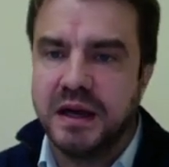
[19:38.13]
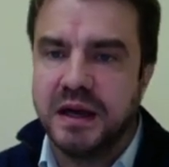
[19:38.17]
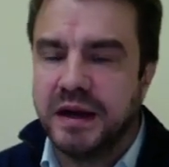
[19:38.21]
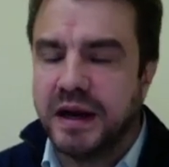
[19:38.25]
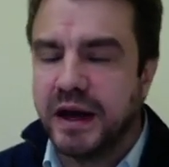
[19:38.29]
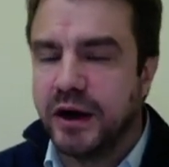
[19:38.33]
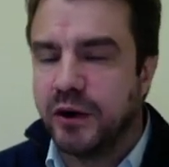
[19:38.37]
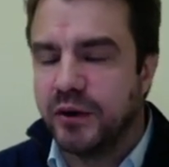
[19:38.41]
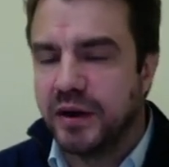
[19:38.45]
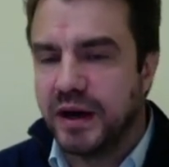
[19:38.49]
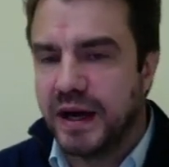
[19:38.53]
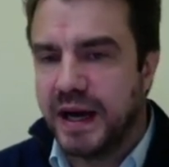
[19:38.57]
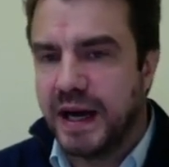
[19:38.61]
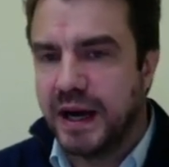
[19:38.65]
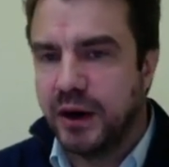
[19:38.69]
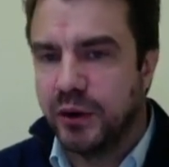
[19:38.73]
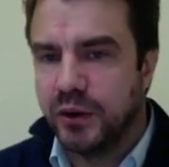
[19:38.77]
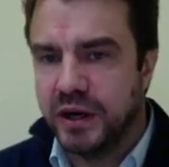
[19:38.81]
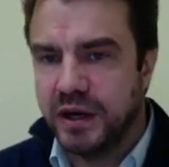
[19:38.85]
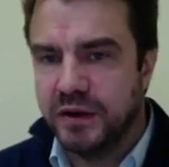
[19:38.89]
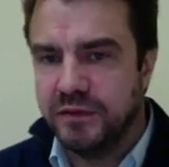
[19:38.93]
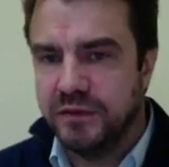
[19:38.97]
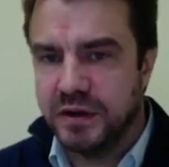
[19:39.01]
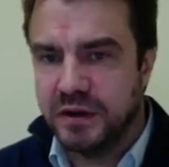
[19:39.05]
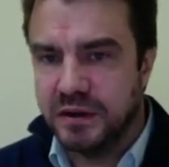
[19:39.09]
Now,
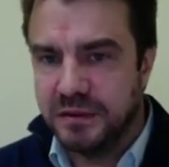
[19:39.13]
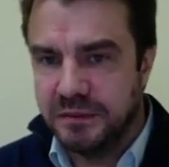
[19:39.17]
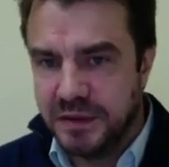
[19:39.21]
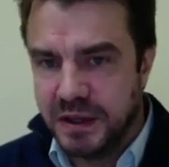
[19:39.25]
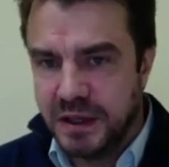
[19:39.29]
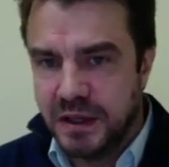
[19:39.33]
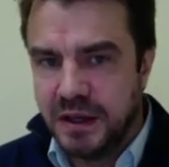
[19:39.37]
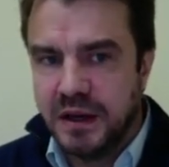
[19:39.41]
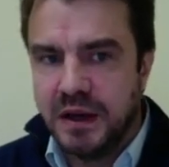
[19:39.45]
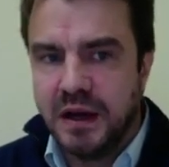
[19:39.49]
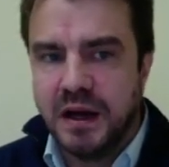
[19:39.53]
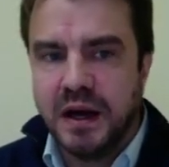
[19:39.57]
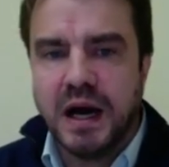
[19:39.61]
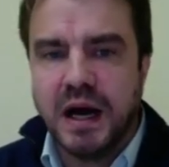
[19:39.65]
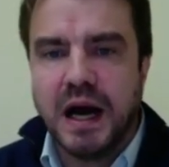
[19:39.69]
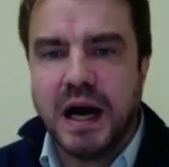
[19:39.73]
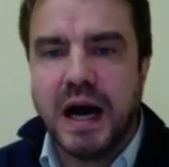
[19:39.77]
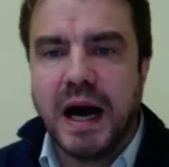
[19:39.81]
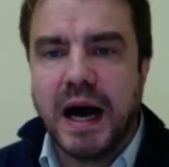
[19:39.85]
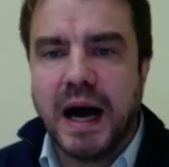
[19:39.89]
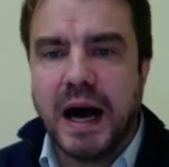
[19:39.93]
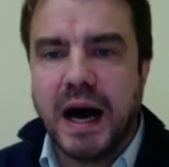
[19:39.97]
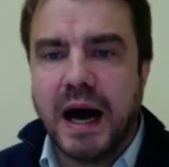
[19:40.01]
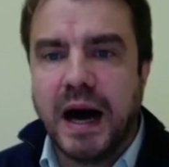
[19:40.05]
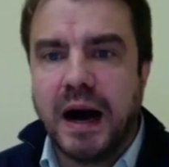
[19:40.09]
however,
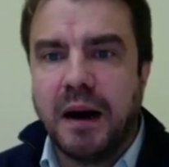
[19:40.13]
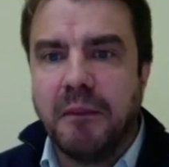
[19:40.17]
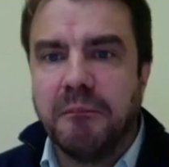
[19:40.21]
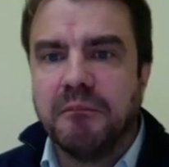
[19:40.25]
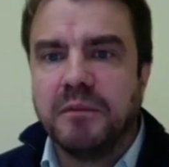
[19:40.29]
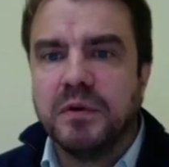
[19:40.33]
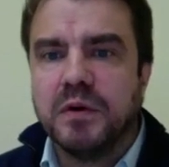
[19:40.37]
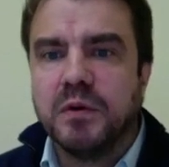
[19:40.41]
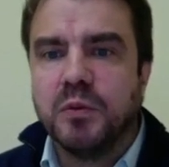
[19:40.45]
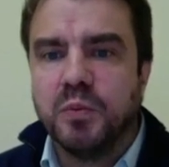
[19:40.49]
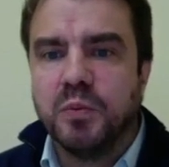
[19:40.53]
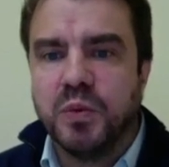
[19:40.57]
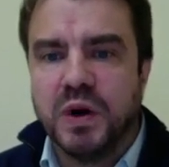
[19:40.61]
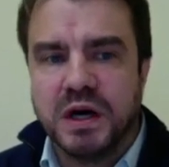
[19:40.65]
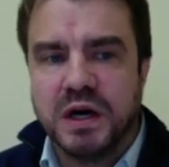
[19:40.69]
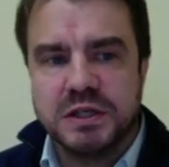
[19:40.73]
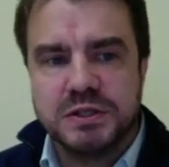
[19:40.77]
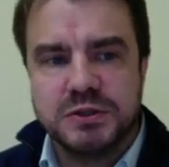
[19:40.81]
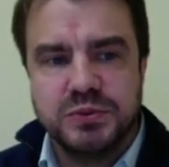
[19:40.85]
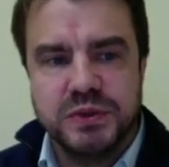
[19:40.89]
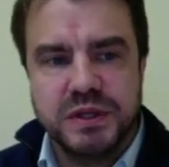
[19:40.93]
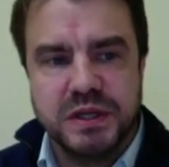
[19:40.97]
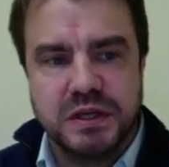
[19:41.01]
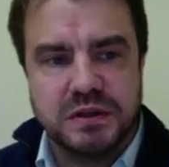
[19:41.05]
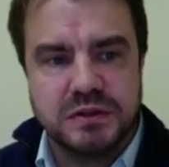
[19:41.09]

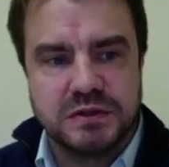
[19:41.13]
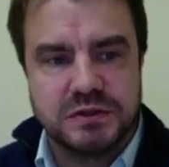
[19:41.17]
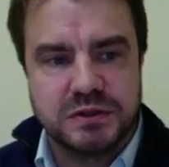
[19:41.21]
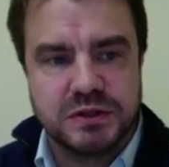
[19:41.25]
once we